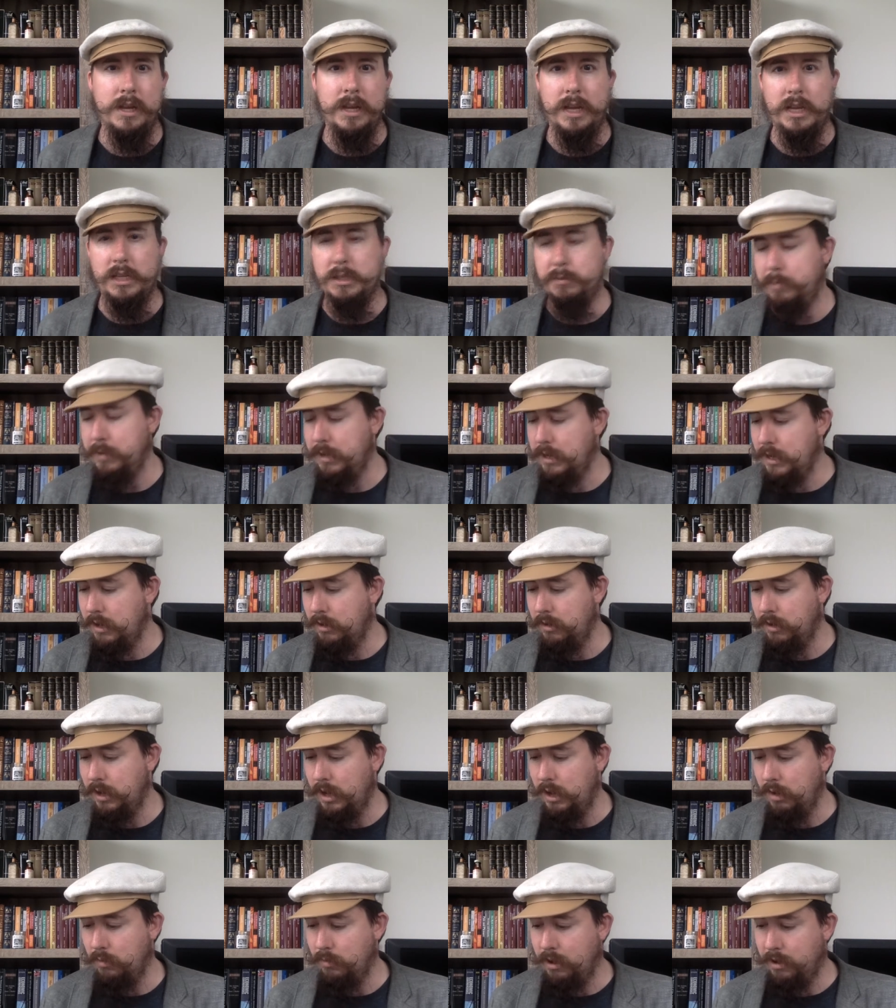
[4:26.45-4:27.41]
It's been
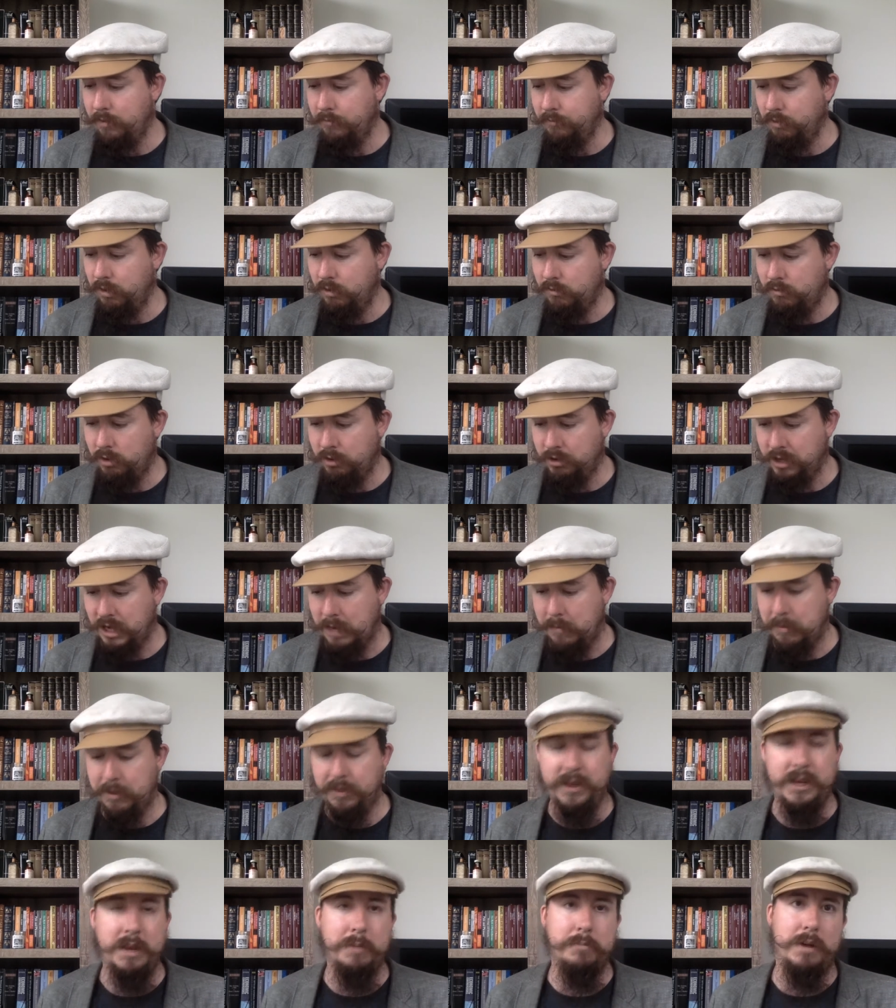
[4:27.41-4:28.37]
around for a long time. I
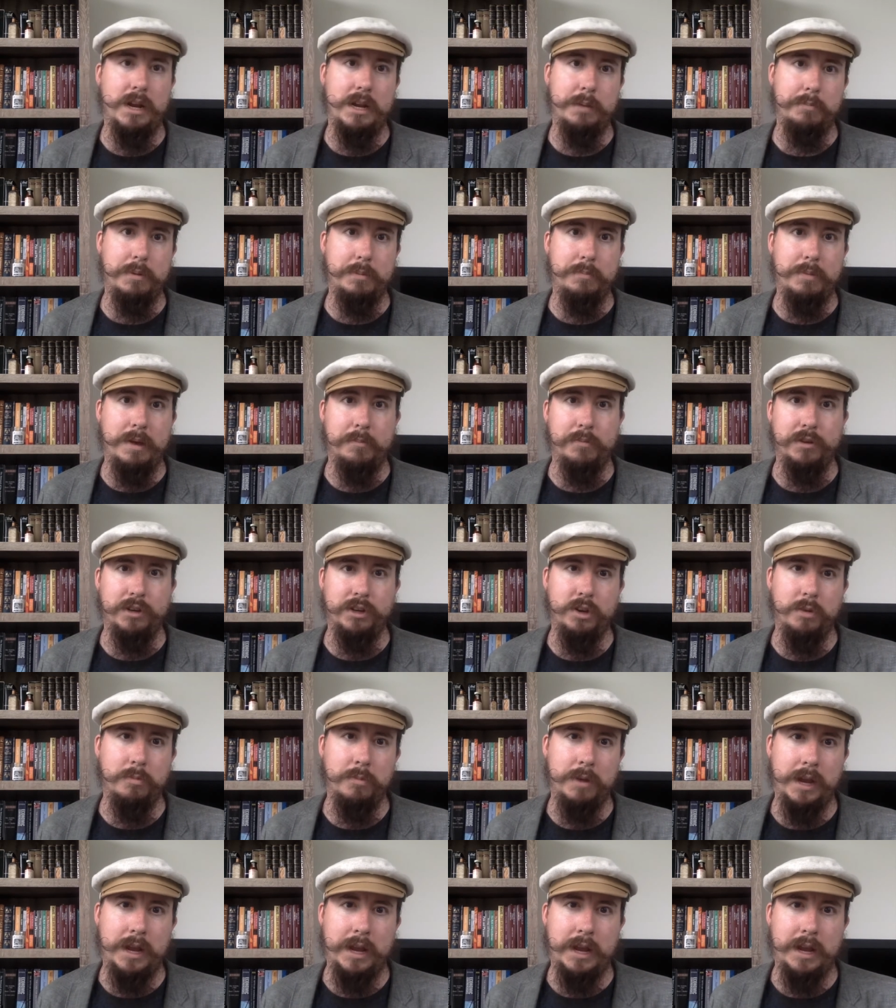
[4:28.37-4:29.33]
think it might be public
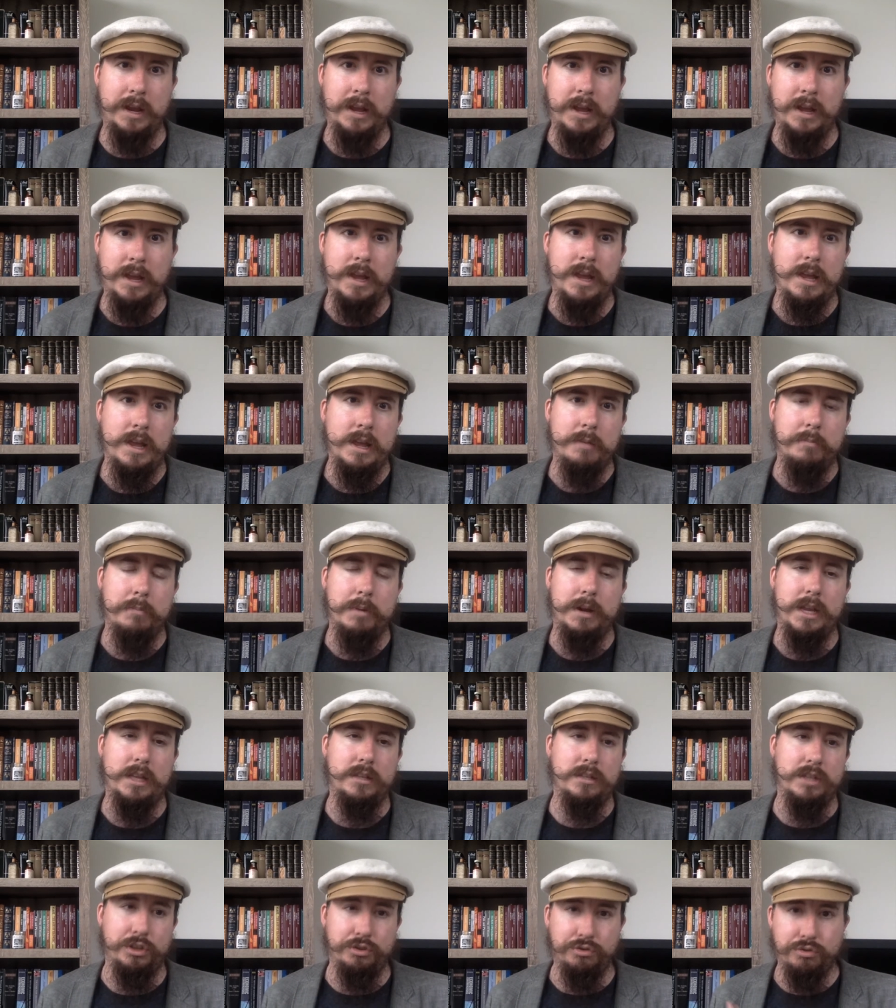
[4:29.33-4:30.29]
domain, but
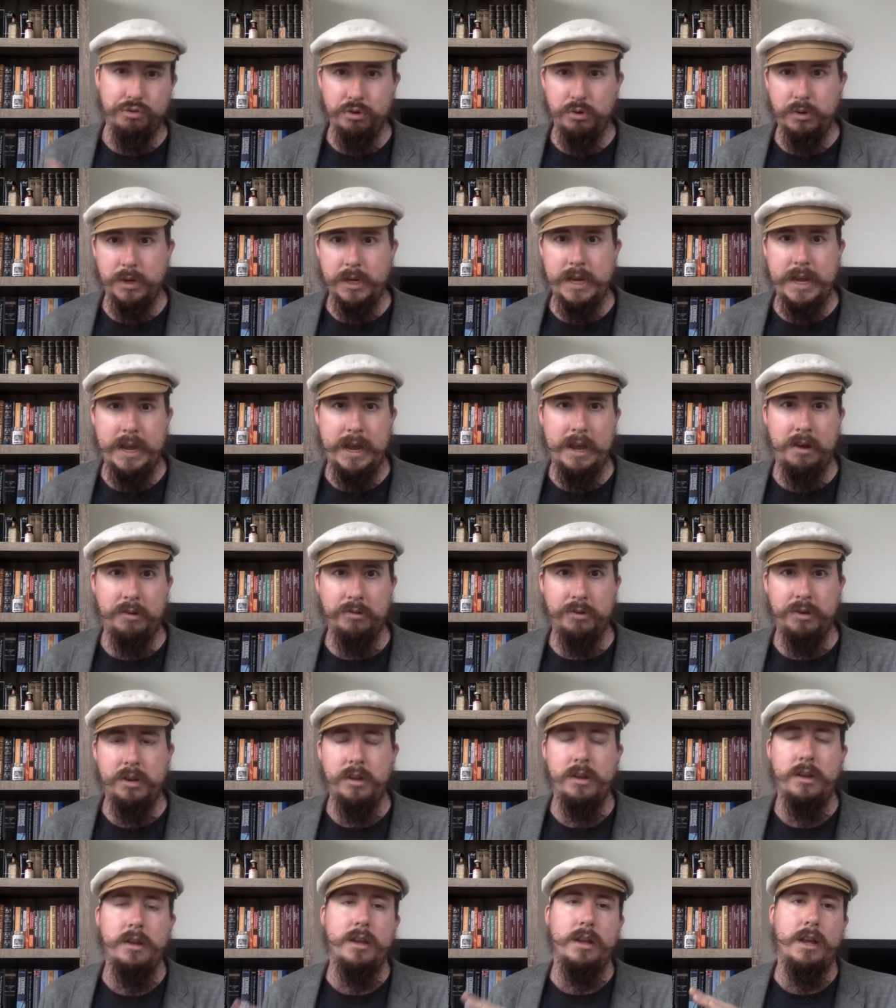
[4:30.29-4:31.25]
it's a true
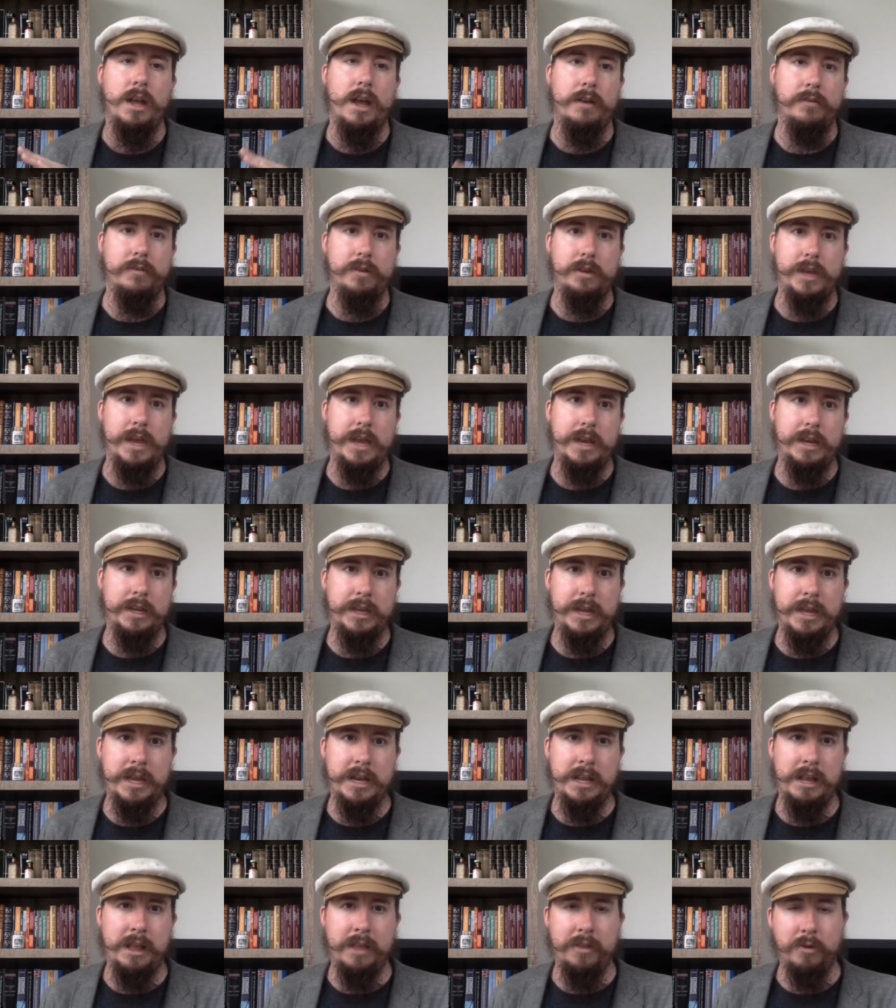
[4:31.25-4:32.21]
account of, yet
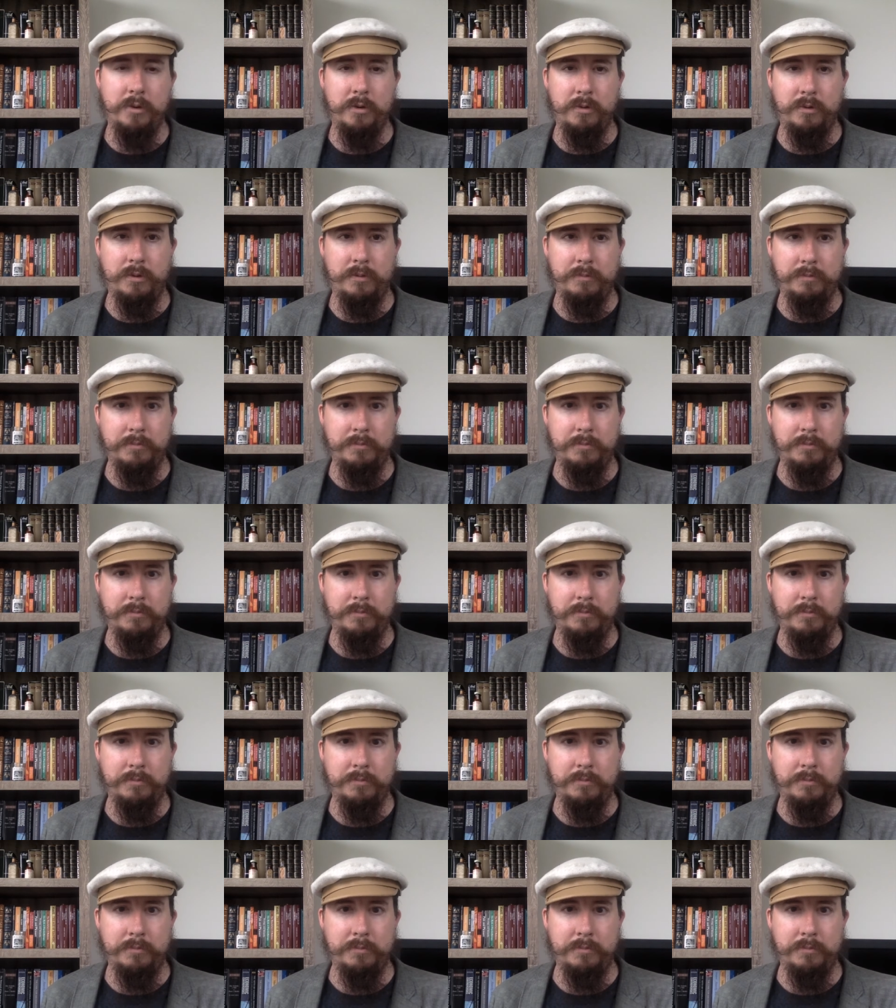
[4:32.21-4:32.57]
again, another